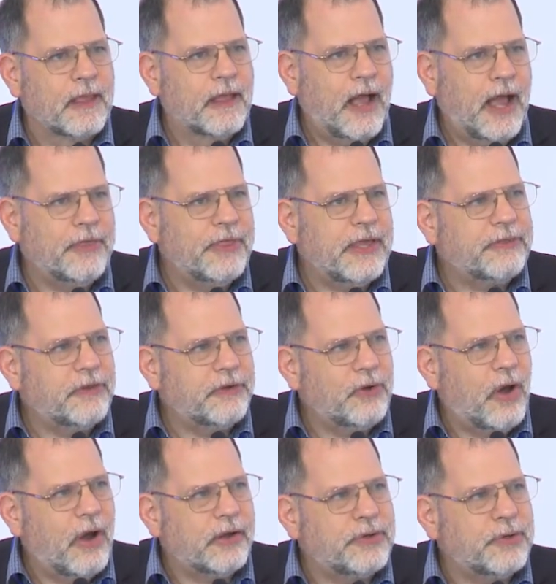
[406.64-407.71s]
I think the
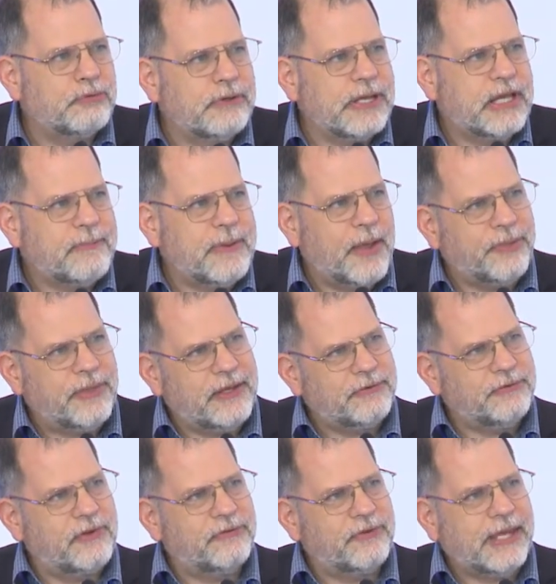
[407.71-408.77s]
talk you read about
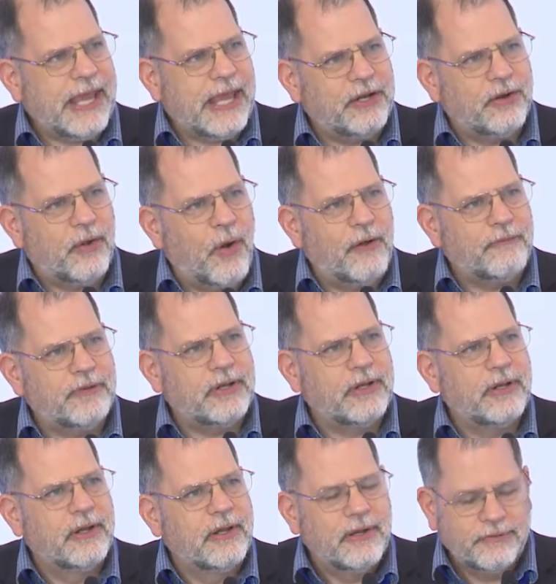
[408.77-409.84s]
this is, again, often
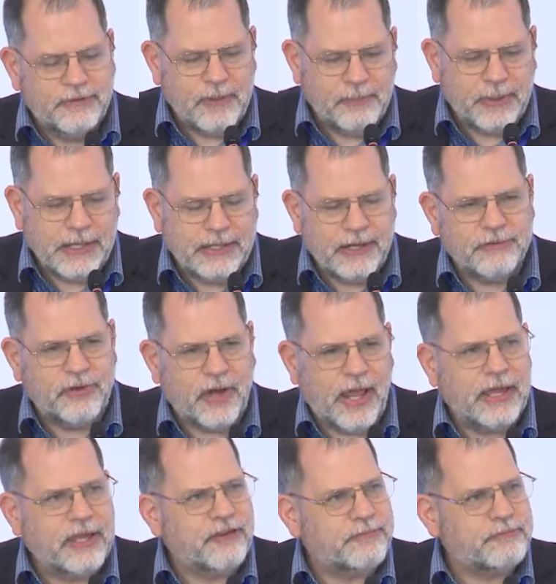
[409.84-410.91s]
simply
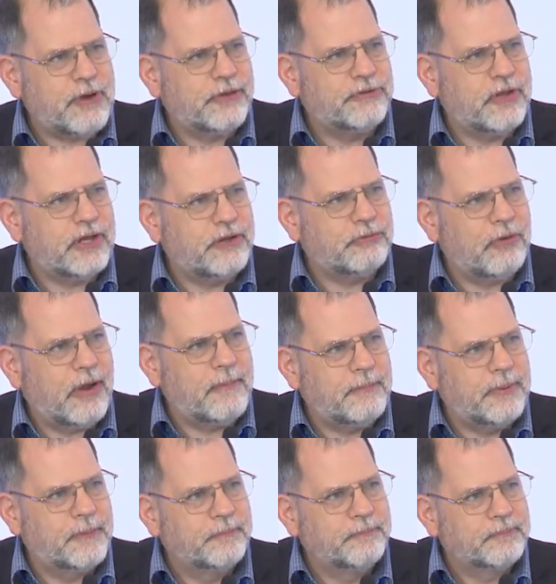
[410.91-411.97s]
dislike of President Trump.
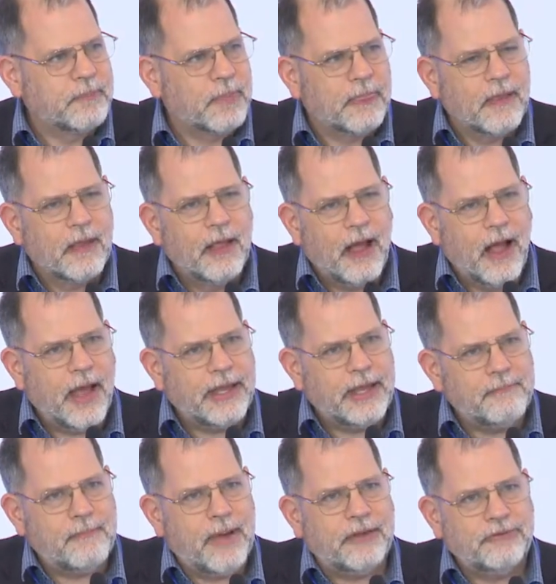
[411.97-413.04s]
I
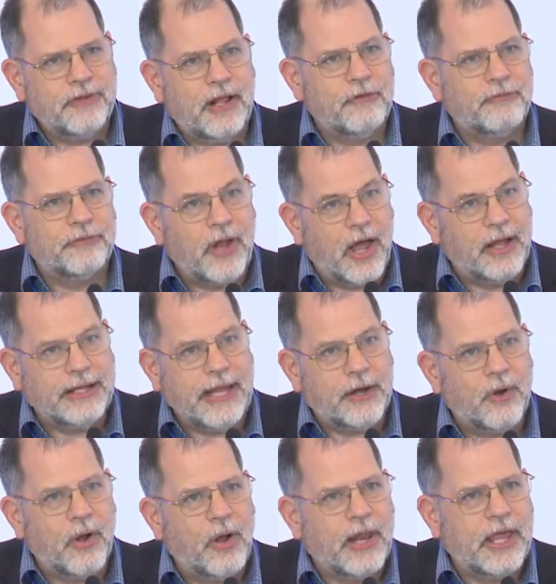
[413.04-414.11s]
am myself not at
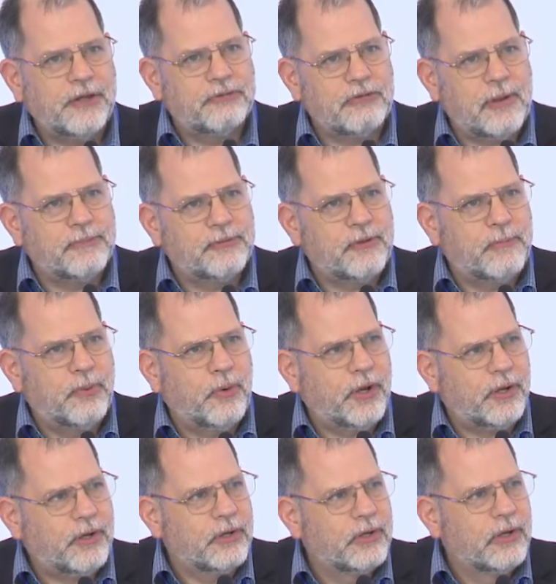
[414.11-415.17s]
all a Trump
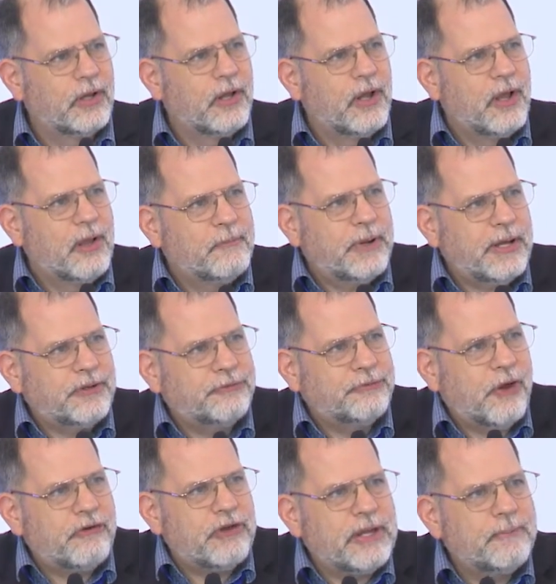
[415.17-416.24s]
supporter, but it's
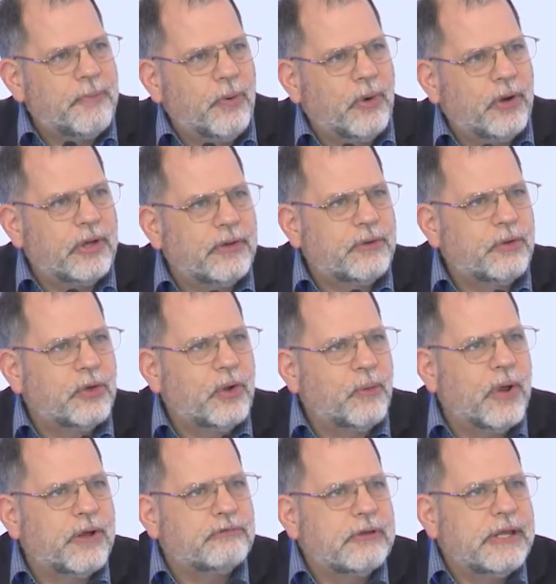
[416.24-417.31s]
very important
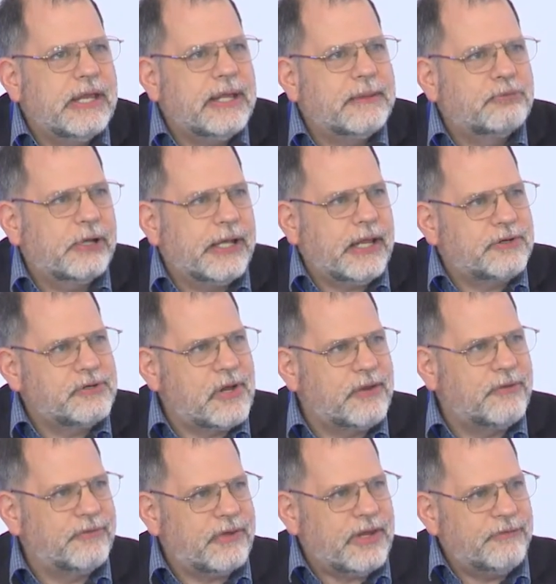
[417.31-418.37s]
when reading
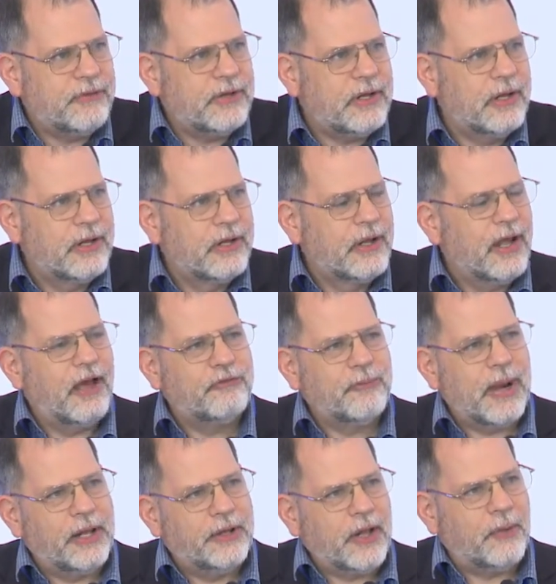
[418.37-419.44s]
predictions, even of
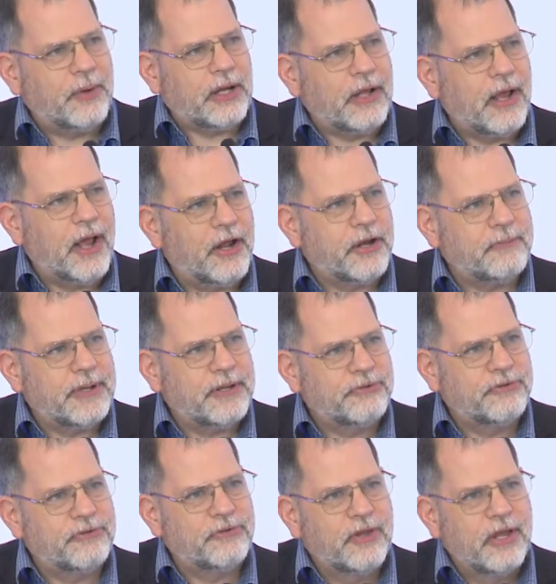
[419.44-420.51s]
well-known
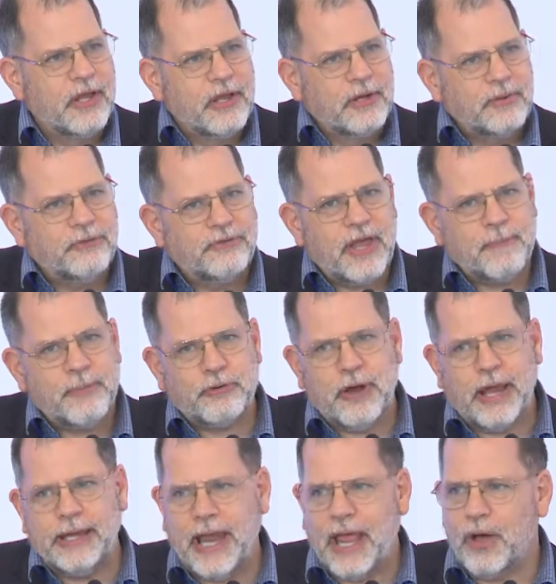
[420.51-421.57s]
economists, to
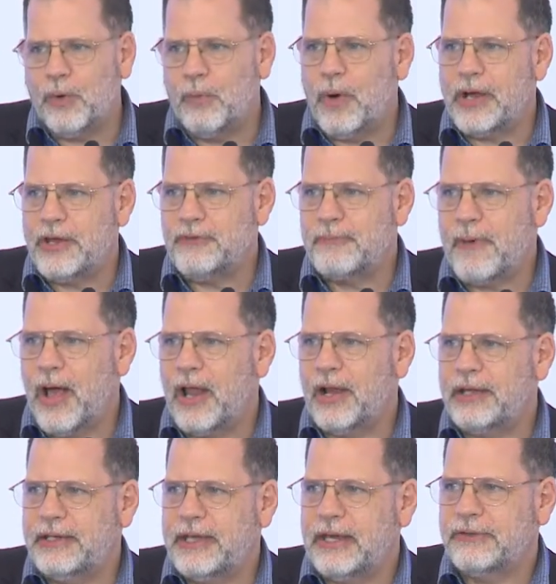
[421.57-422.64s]
separate out what is
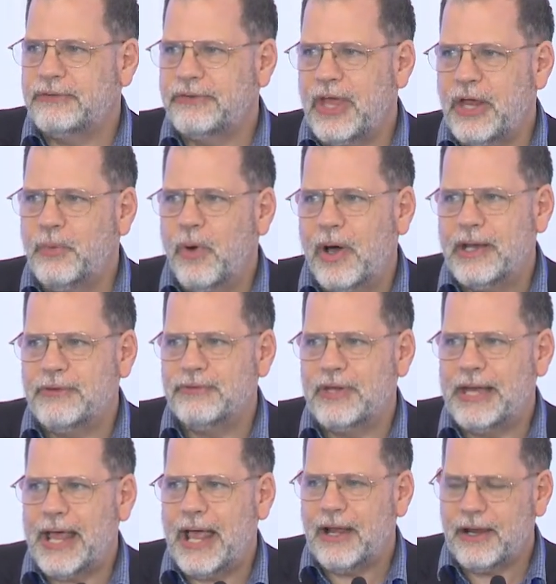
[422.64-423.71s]
politics and what is
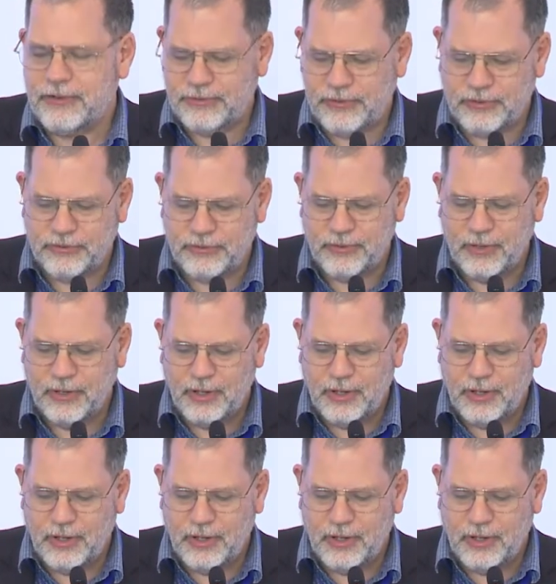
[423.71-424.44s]
analysis.